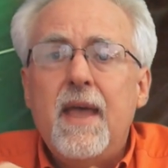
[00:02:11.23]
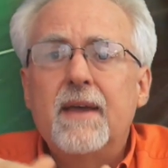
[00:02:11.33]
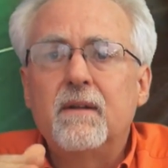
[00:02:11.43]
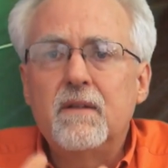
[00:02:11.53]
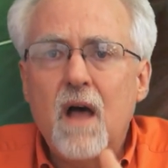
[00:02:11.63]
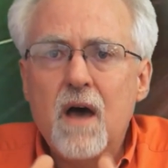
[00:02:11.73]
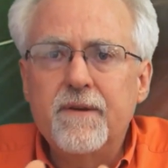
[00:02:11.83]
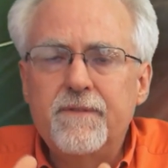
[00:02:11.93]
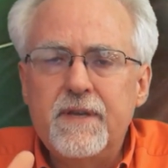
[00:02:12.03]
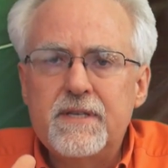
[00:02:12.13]
And a
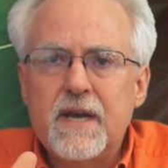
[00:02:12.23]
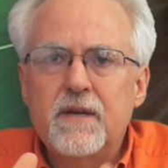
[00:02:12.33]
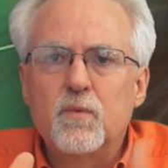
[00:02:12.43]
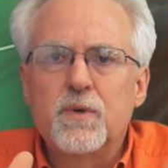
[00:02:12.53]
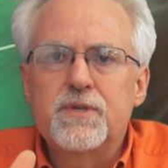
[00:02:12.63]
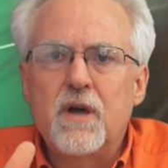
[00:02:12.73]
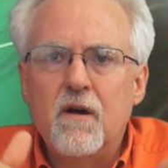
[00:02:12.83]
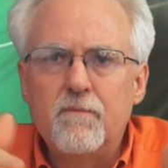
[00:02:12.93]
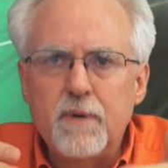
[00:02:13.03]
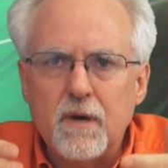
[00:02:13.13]
lot of things I could
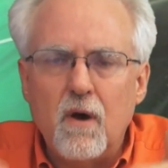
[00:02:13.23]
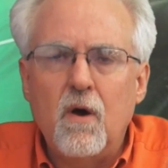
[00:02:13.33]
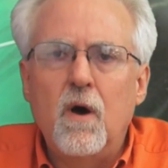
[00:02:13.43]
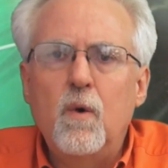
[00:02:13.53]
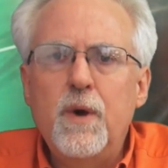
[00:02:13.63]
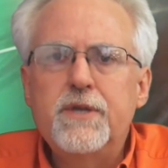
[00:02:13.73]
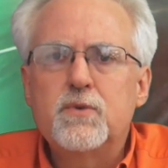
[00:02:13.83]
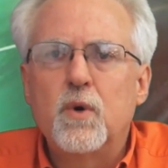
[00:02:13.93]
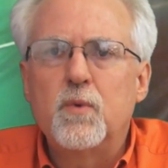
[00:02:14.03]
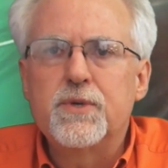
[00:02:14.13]
resolve, but
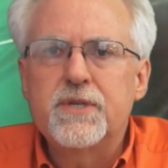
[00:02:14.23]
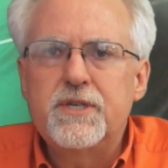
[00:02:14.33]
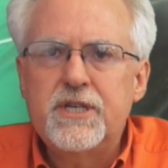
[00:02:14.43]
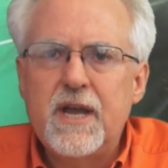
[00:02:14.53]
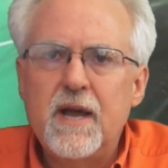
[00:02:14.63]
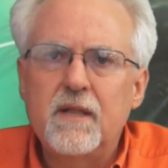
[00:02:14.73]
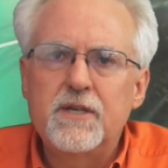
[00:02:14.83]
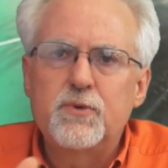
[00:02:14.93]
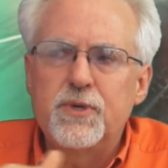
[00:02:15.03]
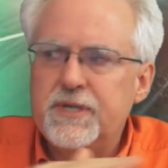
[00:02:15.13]
always what was the
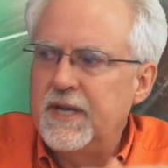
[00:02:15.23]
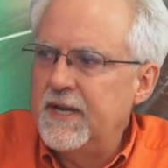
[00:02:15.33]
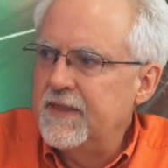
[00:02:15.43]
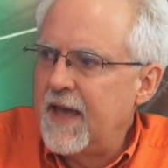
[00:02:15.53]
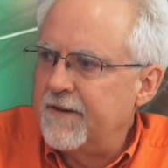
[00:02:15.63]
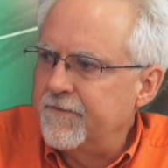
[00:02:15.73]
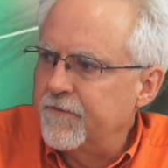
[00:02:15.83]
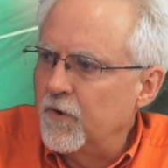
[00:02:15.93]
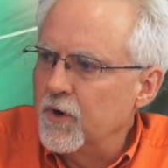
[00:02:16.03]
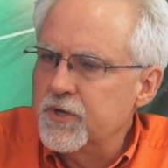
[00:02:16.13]
challenge was getting that
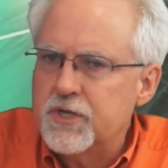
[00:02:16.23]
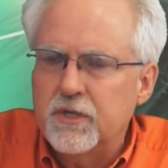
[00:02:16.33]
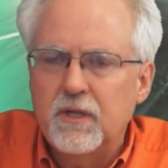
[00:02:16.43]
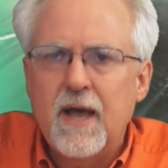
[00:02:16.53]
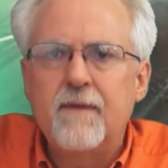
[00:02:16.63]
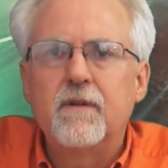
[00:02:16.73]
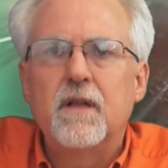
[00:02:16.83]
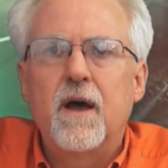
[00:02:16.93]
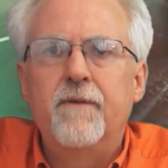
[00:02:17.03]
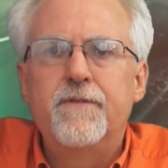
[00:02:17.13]
first
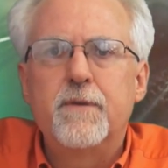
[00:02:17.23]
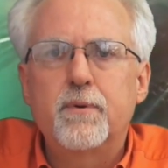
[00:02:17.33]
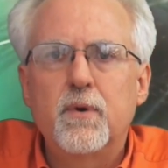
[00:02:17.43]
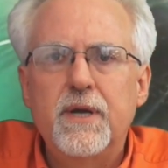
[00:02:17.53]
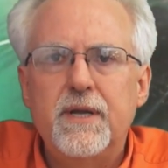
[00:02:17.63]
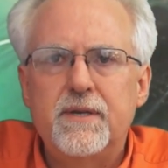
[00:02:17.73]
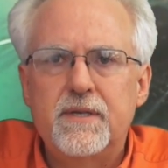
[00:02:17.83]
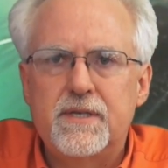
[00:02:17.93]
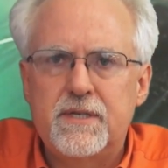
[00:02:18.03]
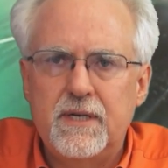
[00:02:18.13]
level of the print
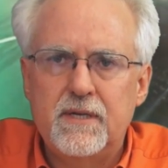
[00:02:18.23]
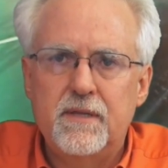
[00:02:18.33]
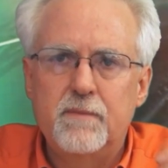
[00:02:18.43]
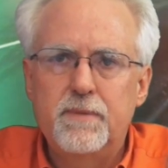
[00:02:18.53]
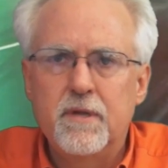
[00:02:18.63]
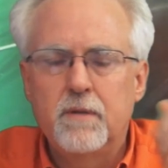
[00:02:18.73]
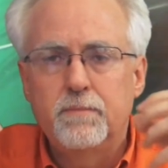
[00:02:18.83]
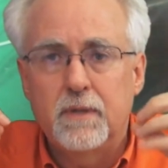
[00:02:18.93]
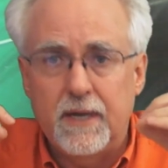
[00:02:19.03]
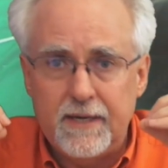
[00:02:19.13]
to stick to the
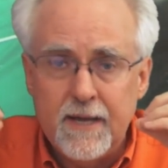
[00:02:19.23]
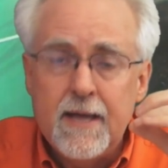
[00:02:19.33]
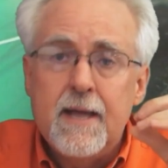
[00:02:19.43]
build plate.